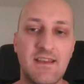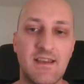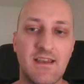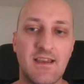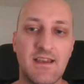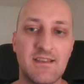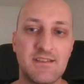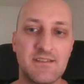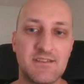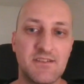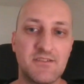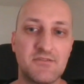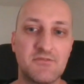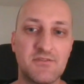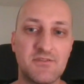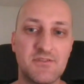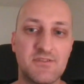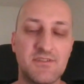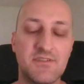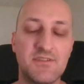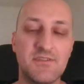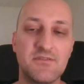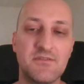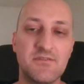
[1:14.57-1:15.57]
and you
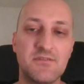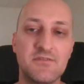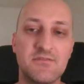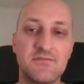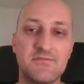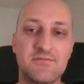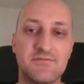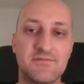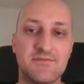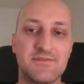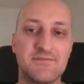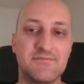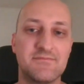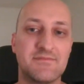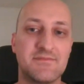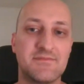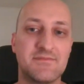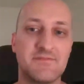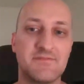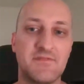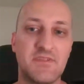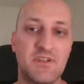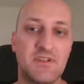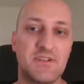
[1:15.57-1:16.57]
could
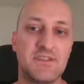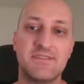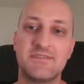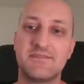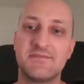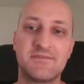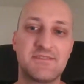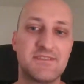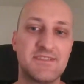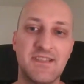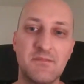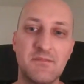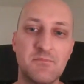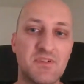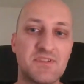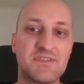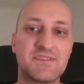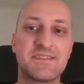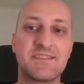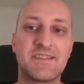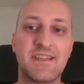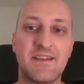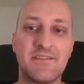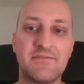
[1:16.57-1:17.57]
do very simple
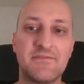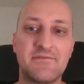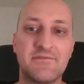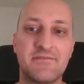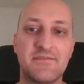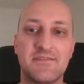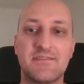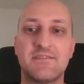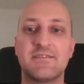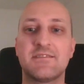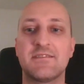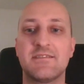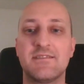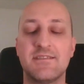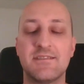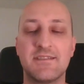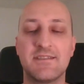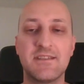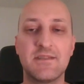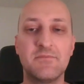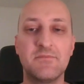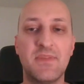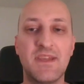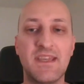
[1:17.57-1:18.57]
stuff
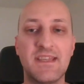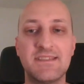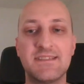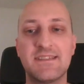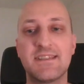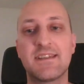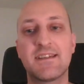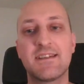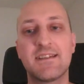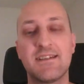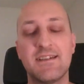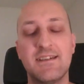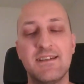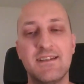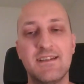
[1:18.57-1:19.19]
in BASIC.